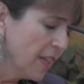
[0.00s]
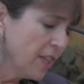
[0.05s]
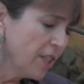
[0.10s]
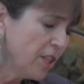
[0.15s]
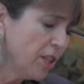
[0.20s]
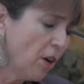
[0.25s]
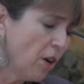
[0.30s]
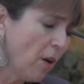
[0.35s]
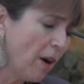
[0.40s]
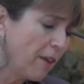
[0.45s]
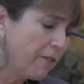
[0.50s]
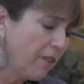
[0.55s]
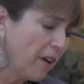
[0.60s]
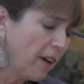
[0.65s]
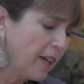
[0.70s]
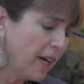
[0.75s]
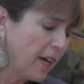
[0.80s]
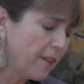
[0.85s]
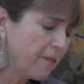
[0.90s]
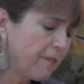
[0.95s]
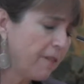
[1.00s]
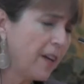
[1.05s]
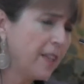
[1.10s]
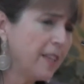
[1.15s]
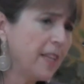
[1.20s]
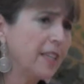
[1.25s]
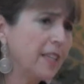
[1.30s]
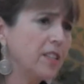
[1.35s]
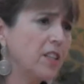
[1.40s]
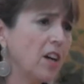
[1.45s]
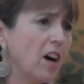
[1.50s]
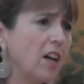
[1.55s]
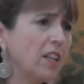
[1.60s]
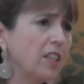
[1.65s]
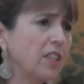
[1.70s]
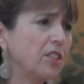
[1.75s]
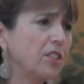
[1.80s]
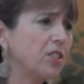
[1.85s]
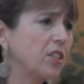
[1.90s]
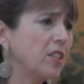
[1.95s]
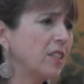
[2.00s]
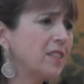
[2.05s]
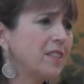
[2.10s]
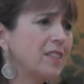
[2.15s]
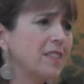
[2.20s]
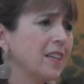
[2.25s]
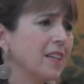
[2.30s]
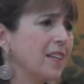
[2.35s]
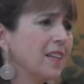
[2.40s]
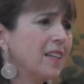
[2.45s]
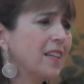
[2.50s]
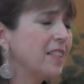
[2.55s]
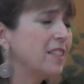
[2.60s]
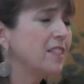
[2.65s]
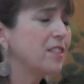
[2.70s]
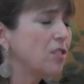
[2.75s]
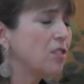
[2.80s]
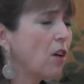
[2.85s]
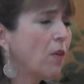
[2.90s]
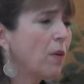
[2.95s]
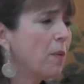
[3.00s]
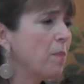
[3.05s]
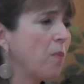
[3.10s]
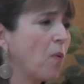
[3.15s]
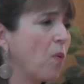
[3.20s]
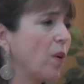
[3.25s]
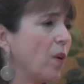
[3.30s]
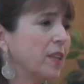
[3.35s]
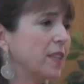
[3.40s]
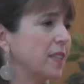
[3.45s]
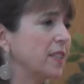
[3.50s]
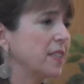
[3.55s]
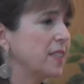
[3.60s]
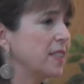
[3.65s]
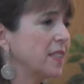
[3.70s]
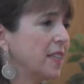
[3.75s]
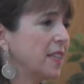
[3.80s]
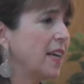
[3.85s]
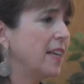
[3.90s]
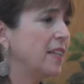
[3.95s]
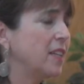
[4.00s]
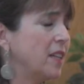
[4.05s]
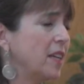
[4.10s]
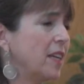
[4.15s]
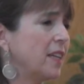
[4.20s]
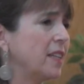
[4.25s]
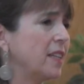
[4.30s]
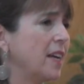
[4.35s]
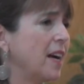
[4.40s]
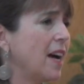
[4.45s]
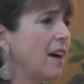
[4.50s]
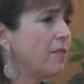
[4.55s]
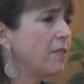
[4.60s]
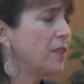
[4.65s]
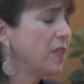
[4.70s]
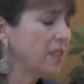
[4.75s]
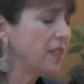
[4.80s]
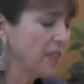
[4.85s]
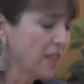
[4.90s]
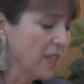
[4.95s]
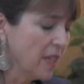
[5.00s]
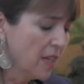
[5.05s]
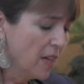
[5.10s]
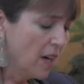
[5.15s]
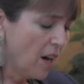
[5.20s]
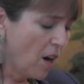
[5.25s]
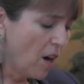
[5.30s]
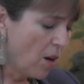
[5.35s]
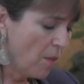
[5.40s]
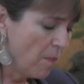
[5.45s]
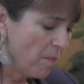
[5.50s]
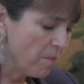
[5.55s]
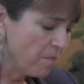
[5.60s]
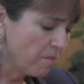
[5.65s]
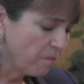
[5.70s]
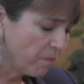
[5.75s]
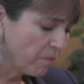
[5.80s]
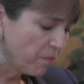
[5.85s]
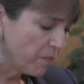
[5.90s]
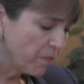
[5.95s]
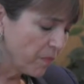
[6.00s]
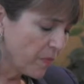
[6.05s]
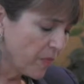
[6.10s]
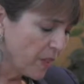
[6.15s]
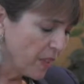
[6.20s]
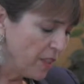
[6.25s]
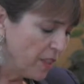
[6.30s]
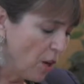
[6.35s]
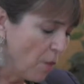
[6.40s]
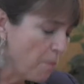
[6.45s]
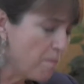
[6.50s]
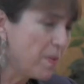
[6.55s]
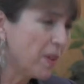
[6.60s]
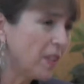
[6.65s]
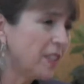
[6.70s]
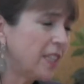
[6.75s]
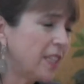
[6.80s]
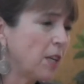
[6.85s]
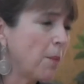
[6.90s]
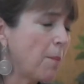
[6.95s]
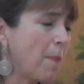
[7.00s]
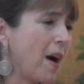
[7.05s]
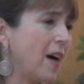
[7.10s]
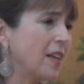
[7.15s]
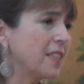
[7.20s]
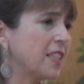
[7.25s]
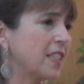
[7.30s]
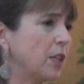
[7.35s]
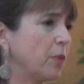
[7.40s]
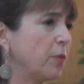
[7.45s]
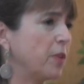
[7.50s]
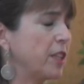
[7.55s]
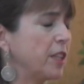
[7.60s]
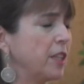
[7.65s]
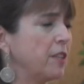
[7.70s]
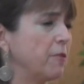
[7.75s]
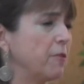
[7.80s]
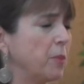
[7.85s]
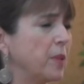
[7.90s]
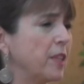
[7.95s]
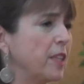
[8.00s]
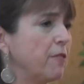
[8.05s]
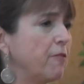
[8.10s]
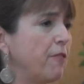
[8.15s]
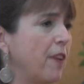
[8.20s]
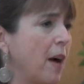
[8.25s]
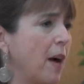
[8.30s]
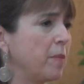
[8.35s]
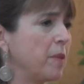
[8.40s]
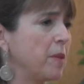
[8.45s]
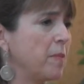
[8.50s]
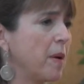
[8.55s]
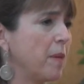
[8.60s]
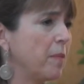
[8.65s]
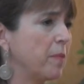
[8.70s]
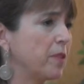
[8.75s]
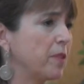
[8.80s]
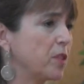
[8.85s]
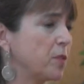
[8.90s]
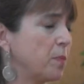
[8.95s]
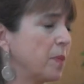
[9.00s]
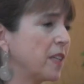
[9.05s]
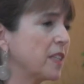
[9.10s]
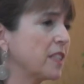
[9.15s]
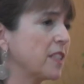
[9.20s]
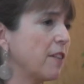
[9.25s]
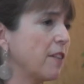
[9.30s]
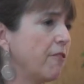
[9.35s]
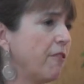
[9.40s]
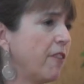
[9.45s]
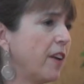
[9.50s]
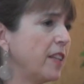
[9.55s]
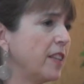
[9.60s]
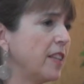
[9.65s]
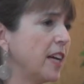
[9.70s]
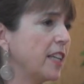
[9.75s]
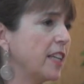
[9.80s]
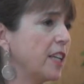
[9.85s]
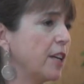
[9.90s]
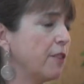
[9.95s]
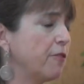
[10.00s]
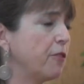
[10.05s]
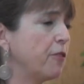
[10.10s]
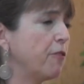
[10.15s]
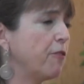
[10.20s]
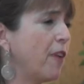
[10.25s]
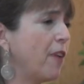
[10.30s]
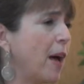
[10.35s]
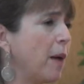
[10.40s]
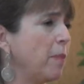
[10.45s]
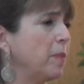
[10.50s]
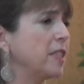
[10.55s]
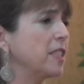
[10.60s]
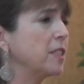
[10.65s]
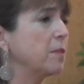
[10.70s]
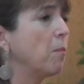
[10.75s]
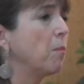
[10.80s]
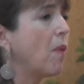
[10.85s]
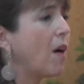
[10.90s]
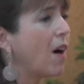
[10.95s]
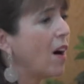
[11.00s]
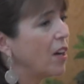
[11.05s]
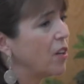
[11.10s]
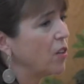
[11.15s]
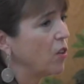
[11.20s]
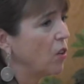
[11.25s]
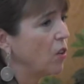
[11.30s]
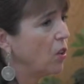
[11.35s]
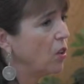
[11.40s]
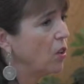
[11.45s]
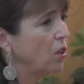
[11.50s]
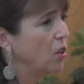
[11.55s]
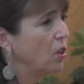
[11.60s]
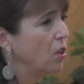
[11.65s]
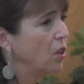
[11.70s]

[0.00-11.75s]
you know, I find I find that knowledge is is so important, and and having um, you know building capacity within within family members because I find that if the families model